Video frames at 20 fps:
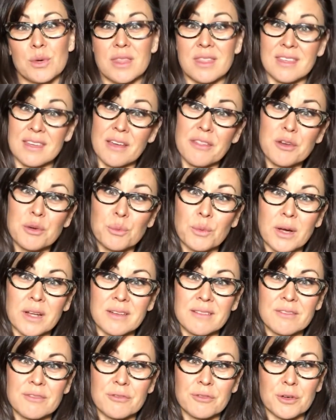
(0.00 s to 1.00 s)
with the other
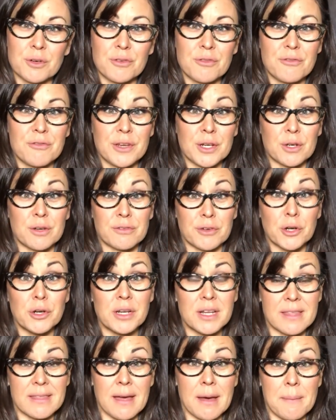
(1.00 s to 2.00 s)
one for fear of
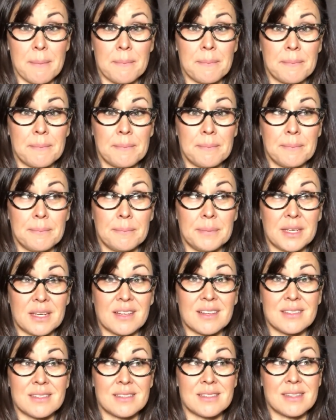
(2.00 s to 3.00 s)
hurting them
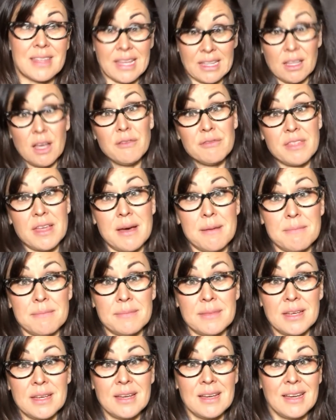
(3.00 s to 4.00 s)
because they love
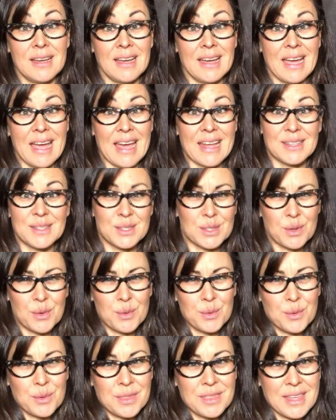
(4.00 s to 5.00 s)
them. And
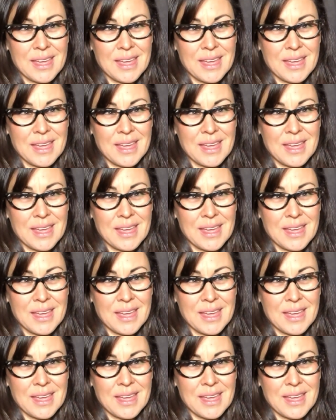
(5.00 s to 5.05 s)
so